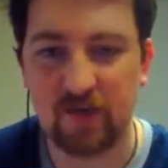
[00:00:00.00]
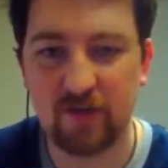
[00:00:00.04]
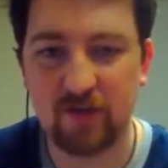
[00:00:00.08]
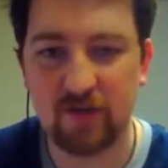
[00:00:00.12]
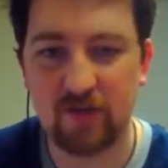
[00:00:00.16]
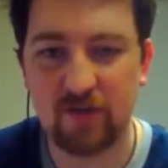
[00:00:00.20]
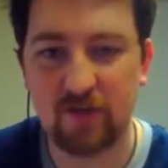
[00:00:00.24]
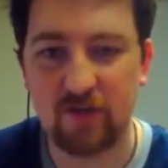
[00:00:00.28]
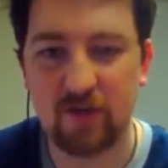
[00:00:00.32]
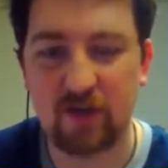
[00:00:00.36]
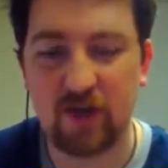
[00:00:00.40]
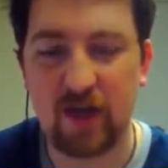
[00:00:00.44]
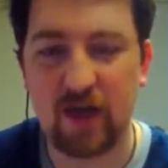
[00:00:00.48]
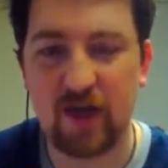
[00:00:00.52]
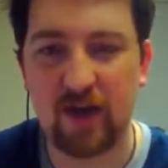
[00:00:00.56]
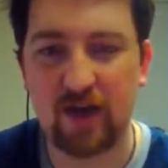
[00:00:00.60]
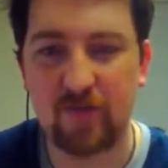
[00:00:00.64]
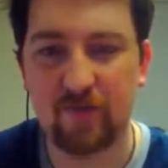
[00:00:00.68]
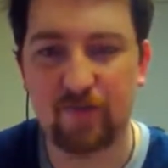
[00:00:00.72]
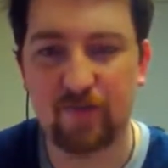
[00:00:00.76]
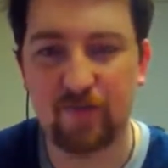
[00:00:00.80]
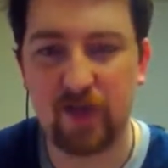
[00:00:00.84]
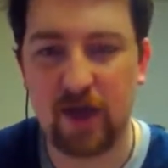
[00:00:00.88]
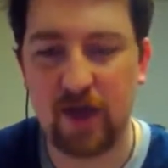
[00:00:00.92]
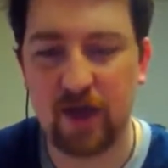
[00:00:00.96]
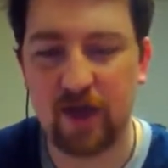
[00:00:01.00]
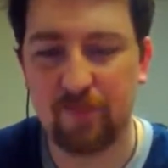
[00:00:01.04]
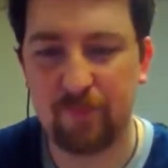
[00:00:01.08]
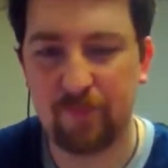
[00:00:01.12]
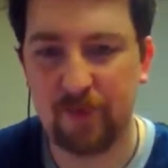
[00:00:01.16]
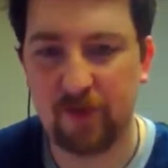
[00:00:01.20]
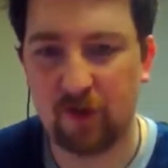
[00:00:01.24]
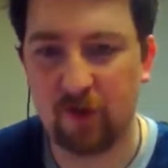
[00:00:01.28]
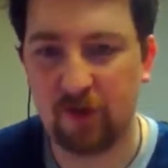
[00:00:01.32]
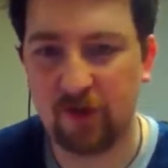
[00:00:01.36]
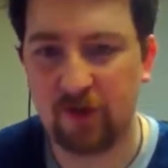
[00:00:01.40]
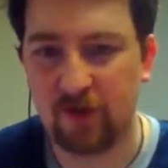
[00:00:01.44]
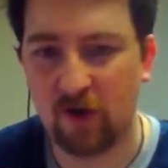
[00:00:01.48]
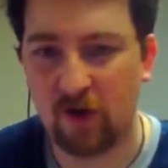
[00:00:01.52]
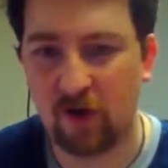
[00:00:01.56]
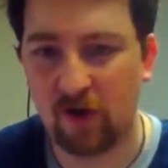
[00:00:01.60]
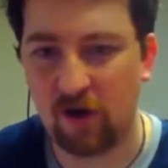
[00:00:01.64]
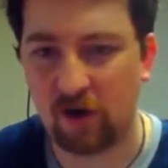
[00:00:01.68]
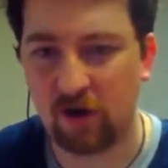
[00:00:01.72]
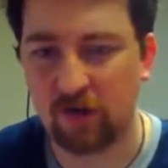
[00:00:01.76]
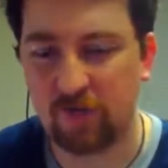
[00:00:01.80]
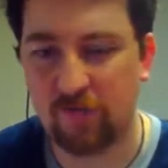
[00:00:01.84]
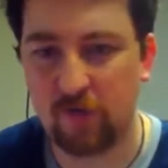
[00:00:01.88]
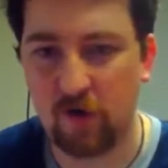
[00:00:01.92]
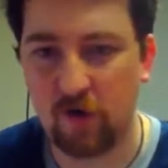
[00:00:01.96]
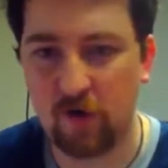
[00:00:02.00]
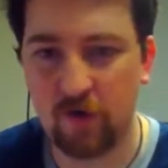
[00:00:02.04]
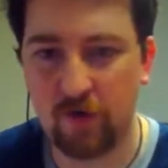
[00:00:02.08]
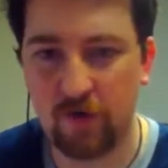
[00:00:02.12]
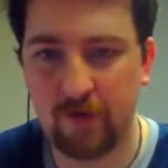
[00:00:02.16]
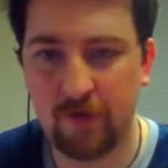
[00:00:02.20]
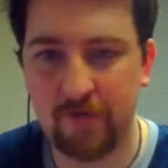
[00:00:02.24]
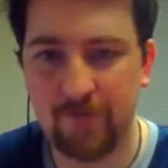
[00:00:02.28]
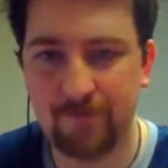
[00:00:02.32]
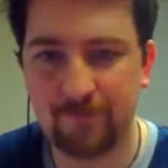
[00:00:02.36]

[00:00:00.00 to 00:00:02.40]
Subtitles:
You got to build an arc fold,